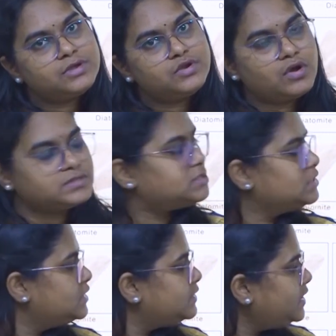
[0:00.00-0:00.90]
rocks.
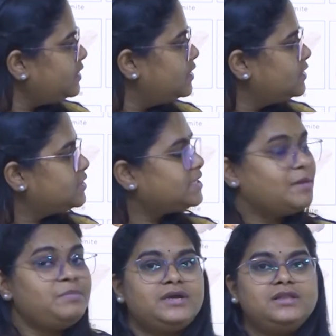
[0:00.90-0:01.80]
Then the
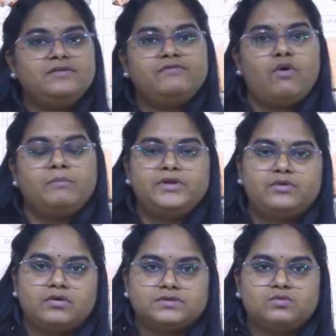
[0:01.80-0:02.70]
chemically formed
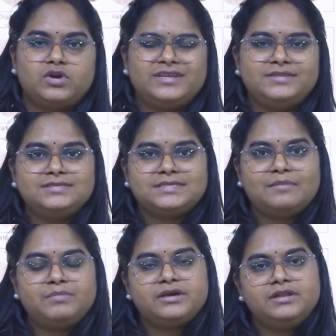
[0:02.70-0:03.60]
rocks. What are these
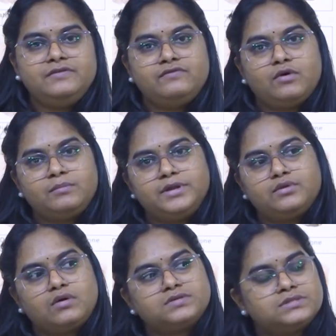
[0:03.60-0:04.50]
chemically formed
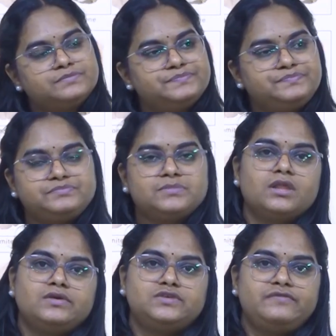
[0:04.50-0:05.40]
rocks?
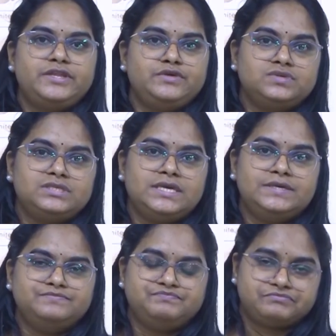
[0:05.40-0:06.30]
So when you see,
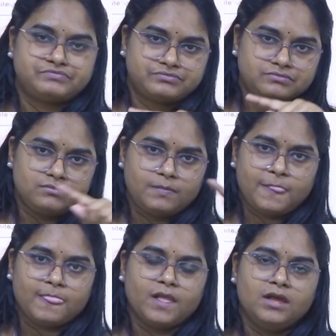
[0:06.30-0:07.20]

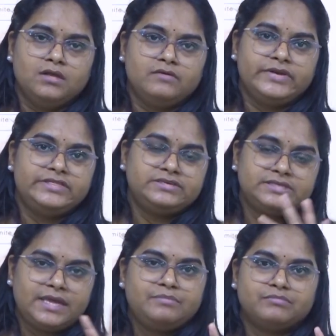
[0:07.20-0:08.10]
when the
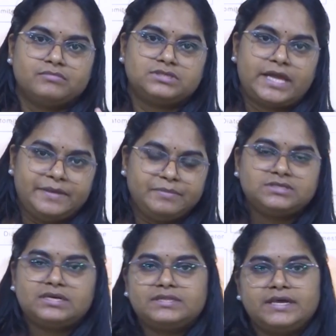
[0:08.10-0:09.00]
same
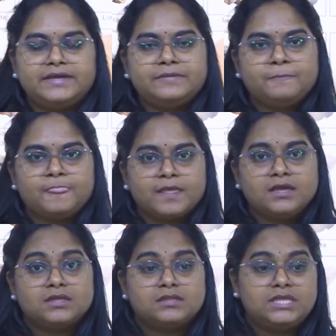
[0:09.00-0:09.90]
sediments are there,
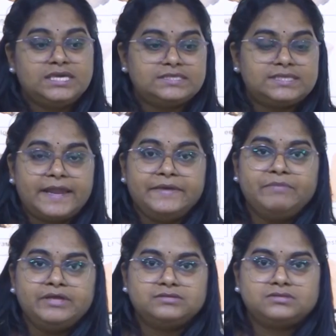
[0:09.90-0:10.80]
these
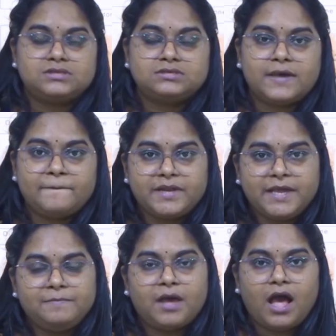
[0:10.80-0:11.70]
sediments
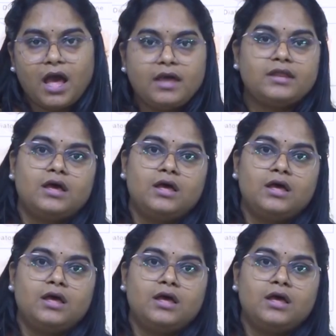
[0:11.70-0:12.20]
sometimes are